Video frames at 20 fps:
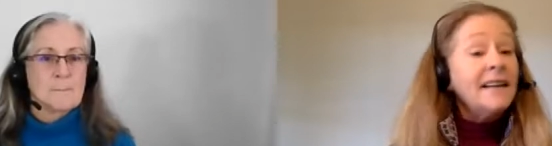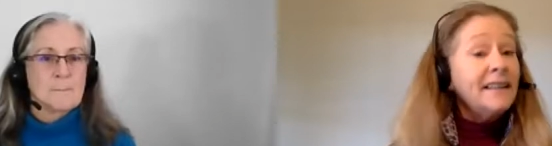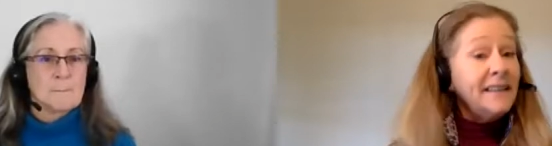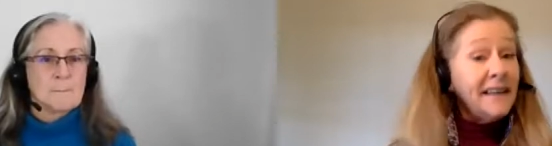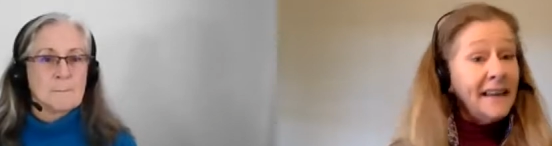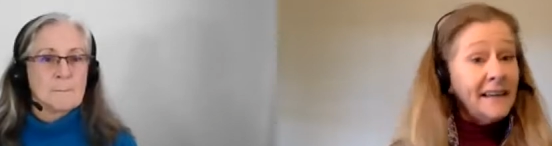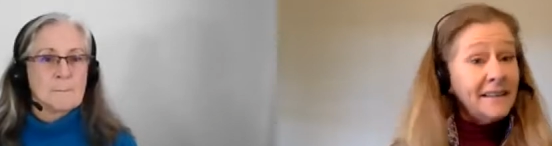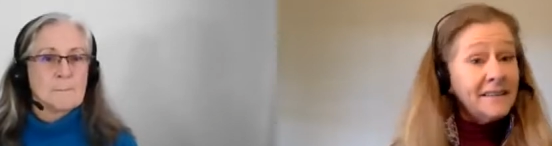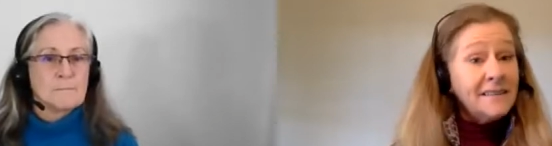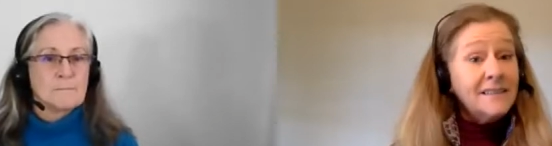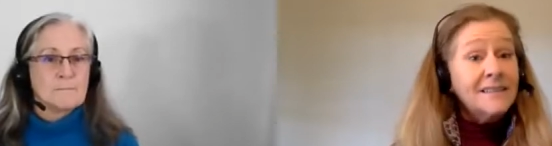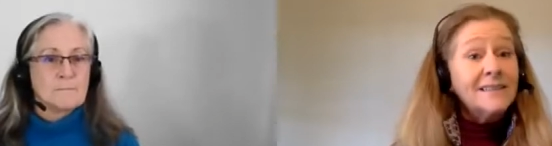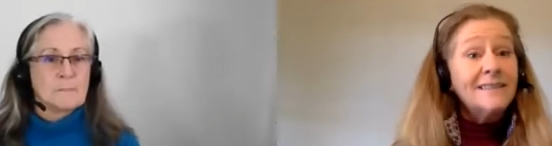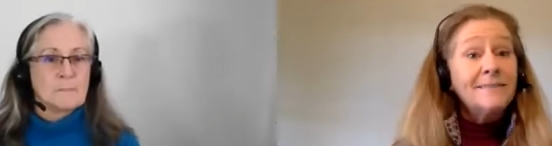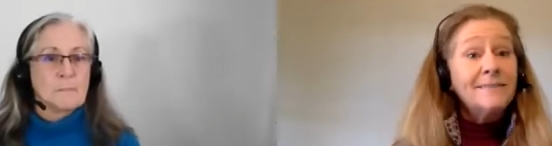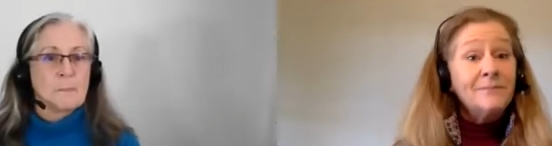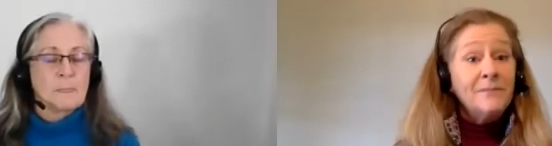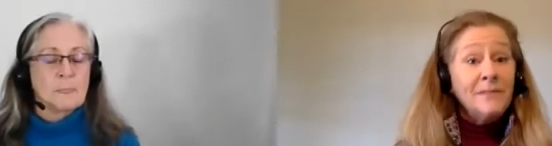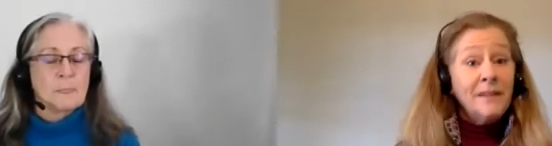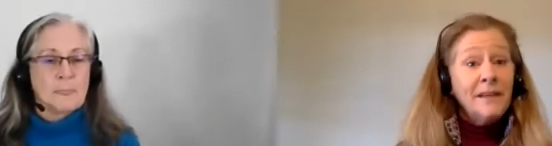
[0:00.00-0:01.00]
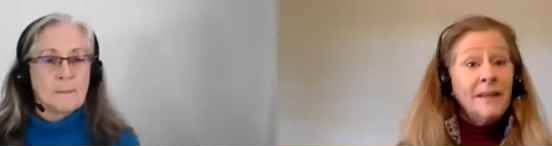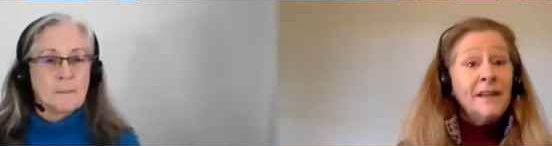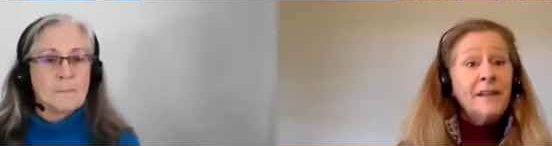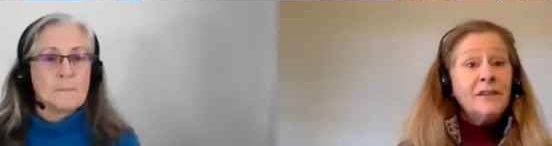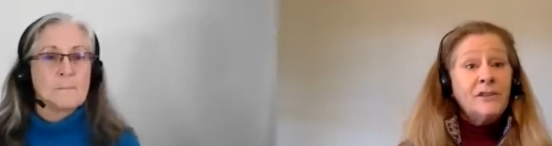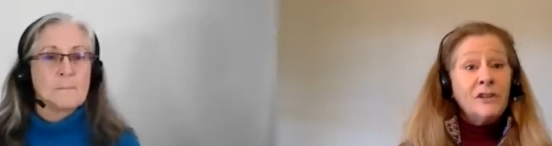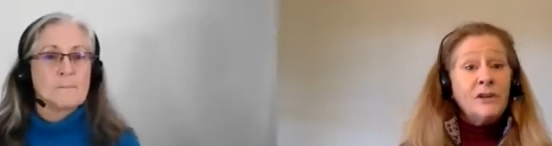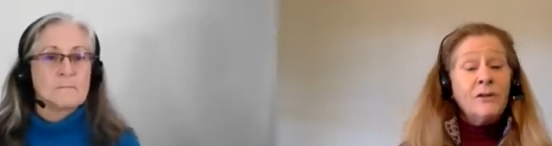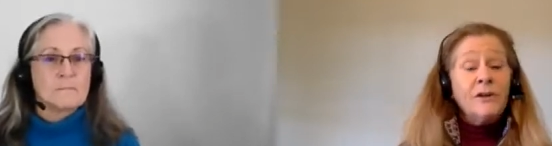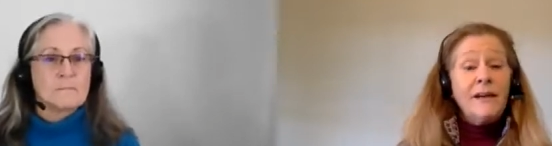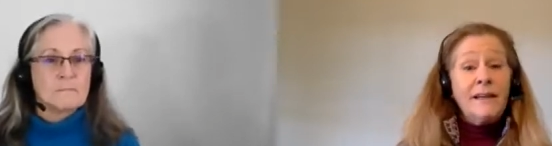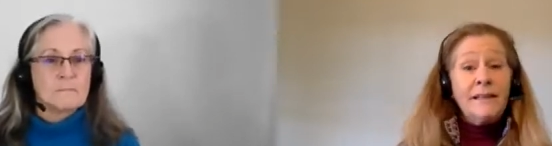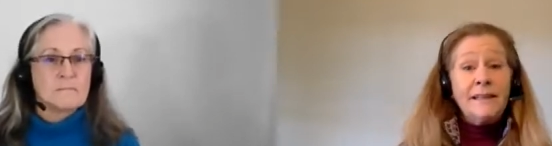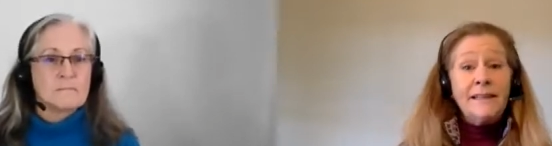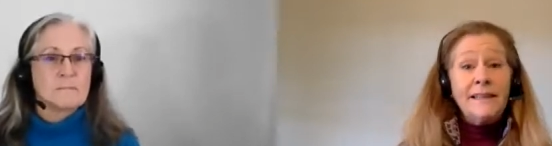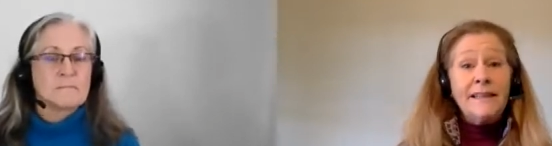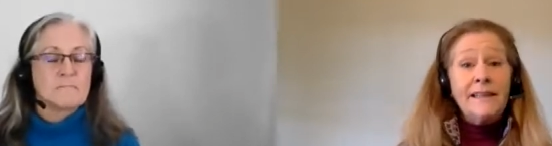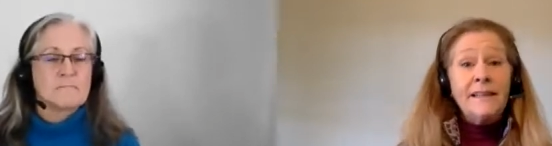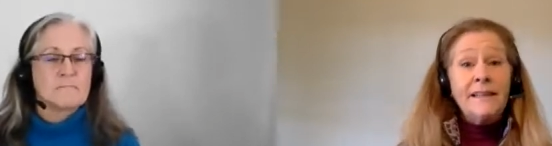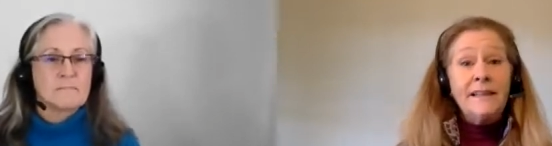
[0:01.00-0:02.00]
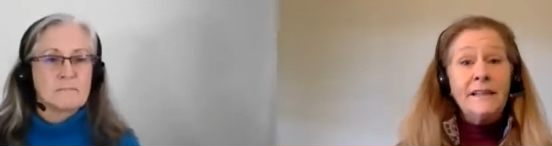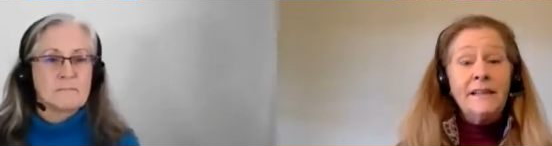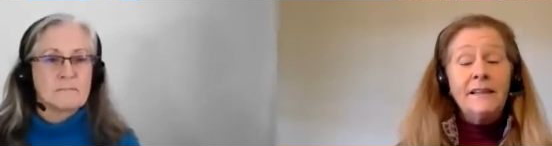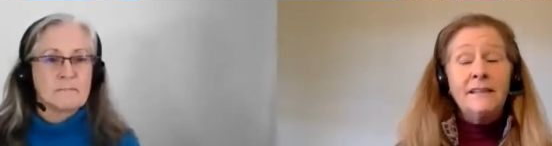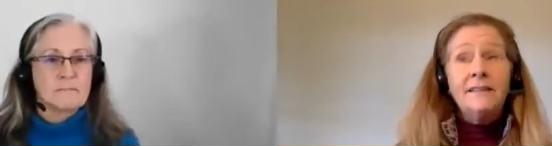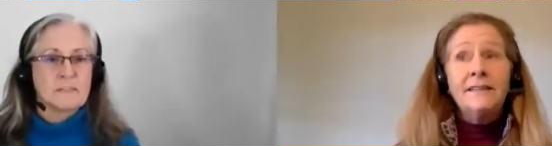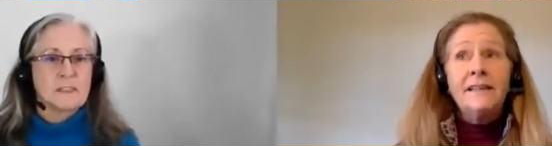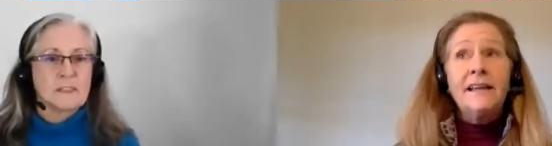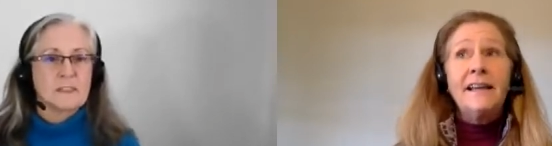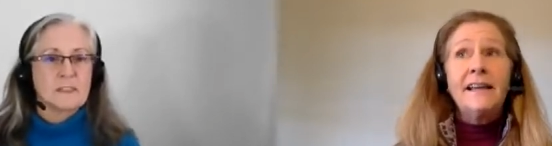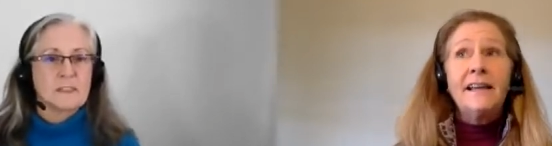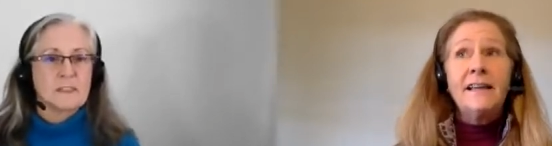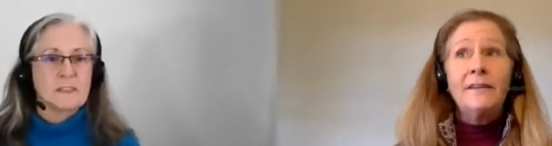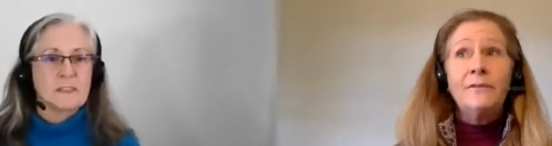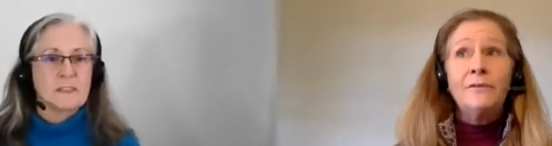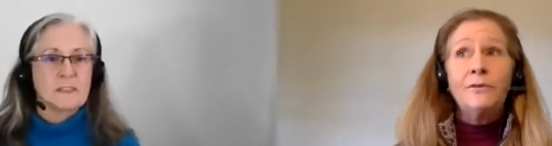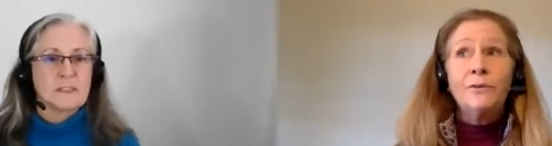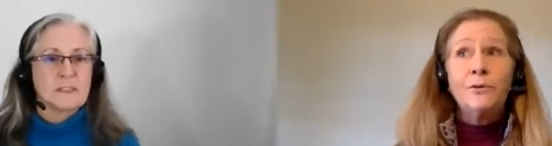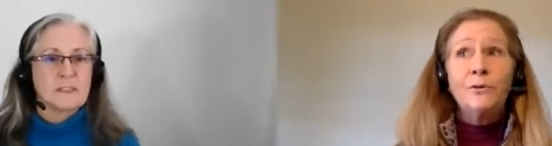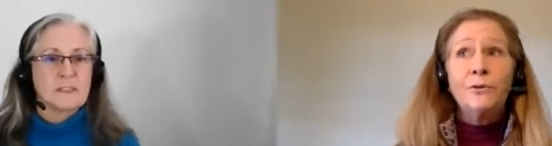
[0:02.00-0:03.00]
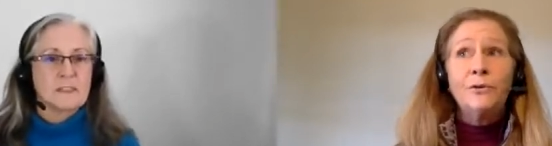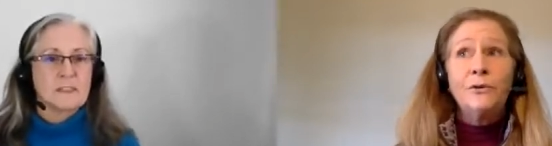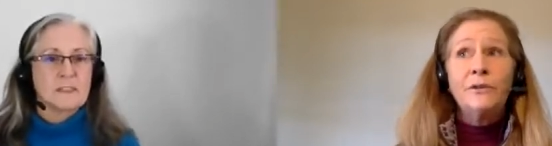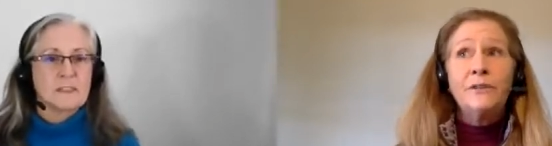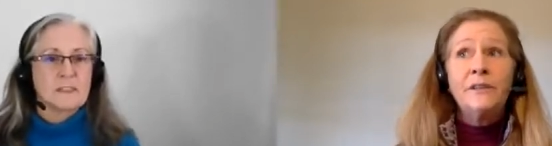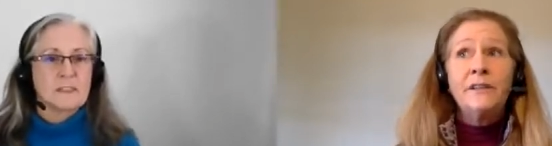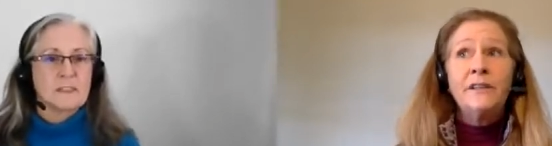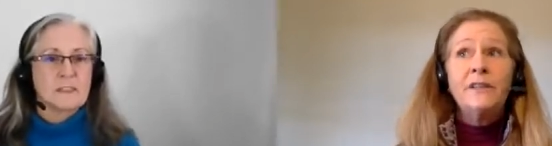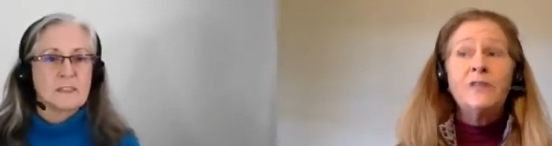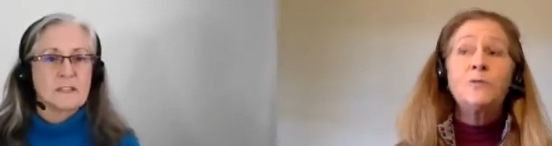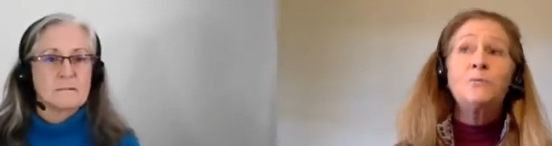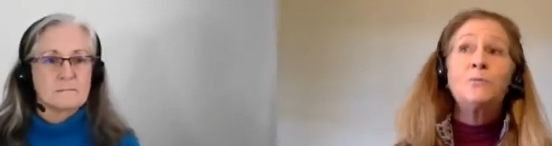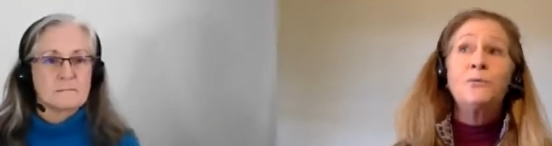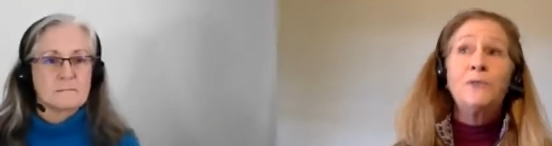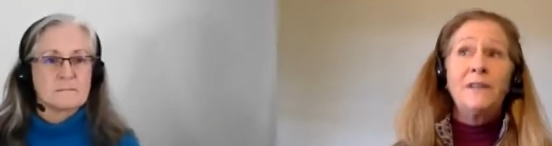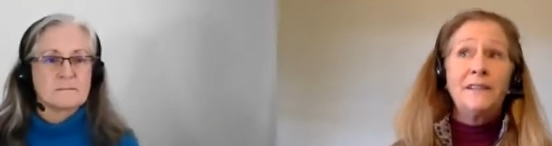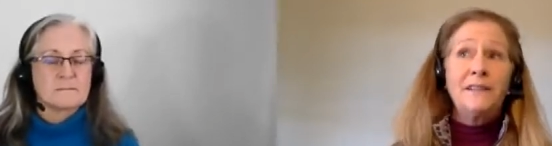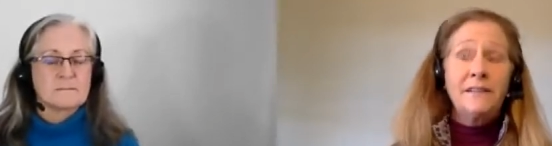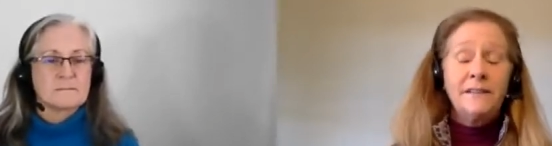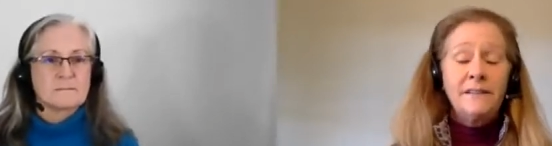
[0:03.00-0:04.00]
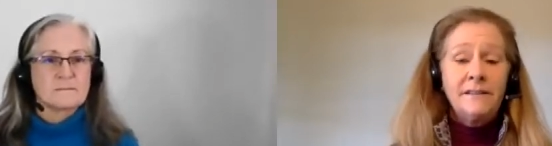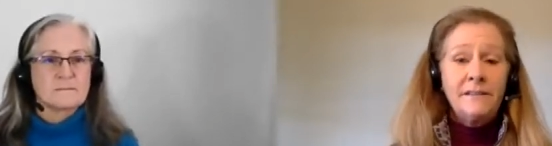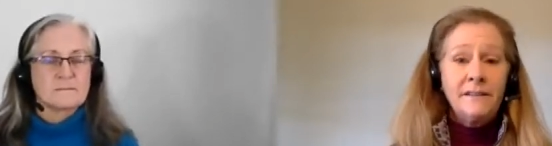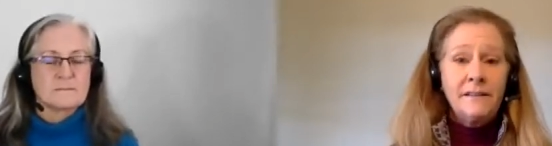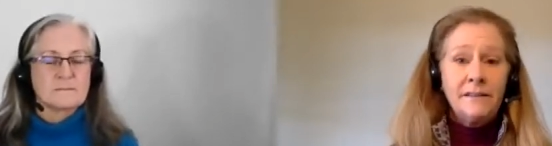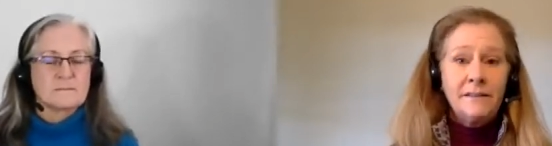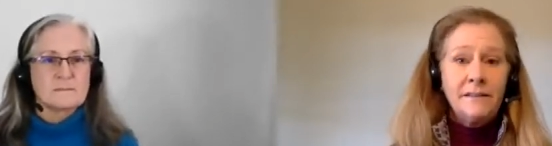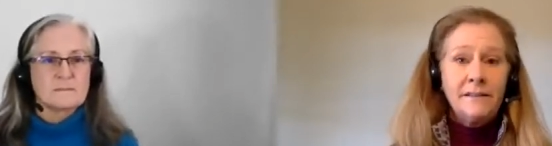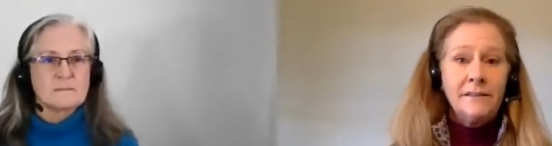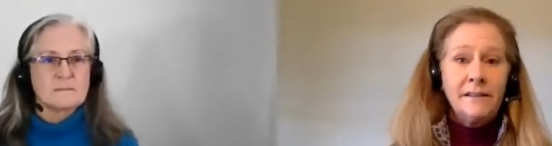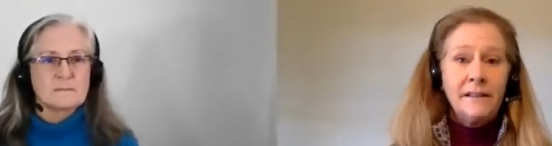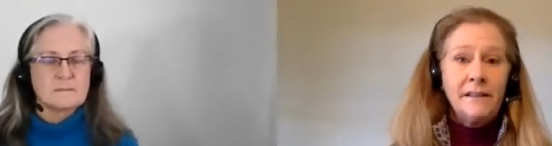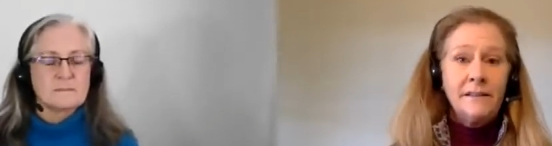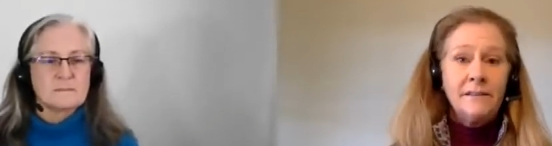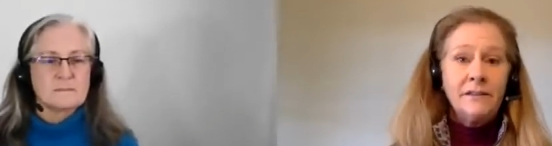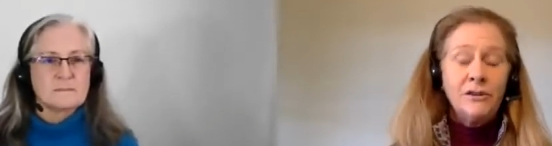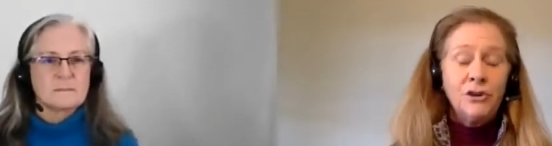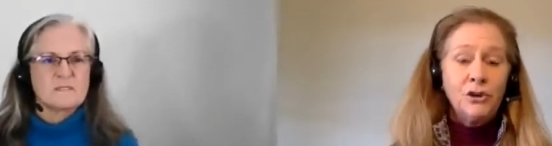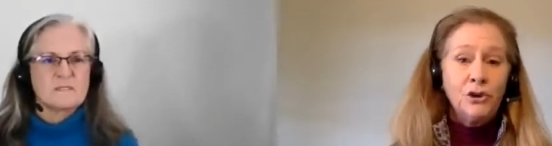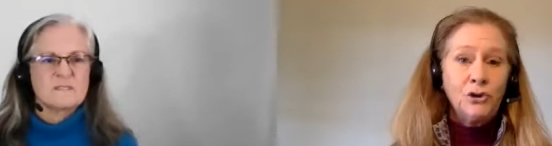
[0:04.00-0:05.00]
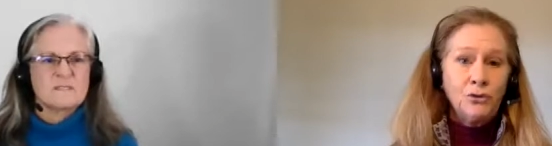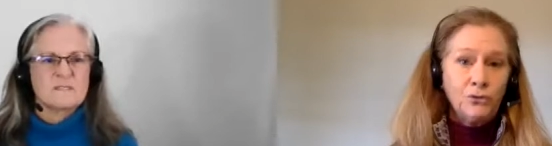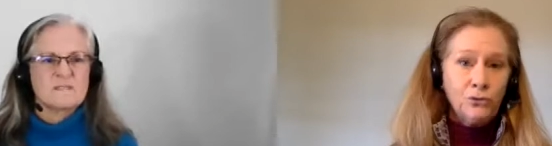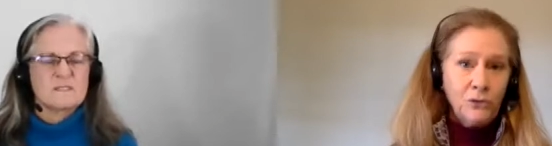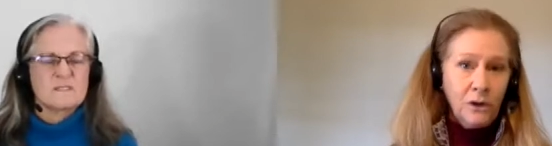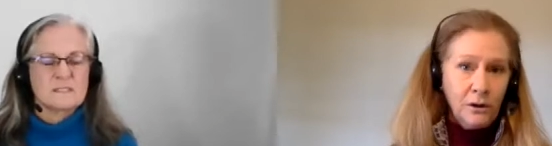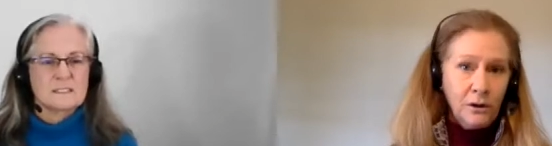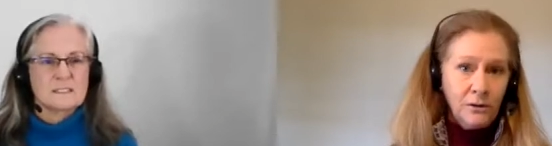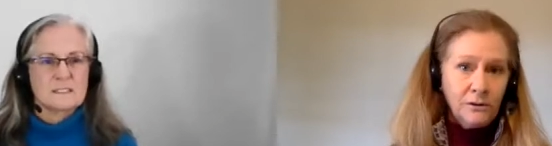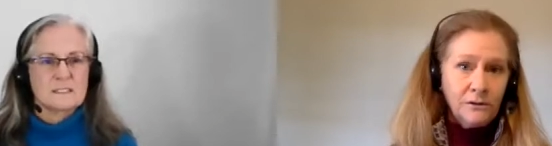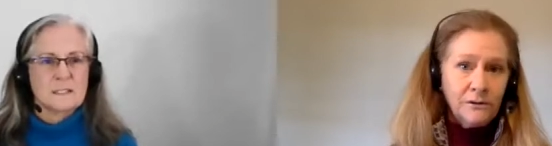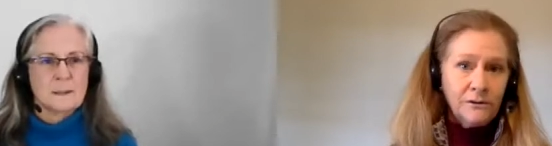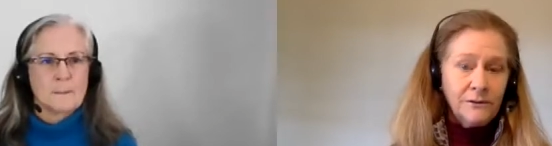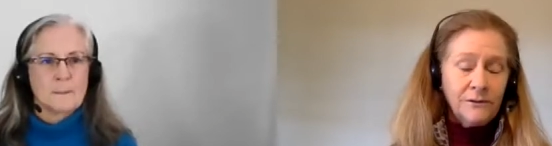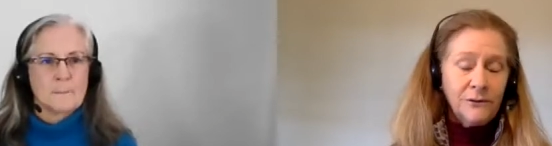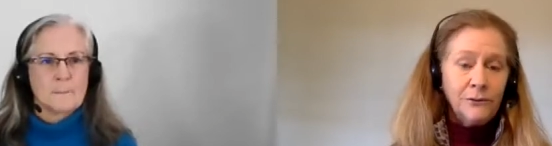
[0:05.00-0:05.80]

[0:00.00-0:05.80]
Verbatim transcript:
Speaker 1: Yes. So I think it's like if the horse expresses its its struggle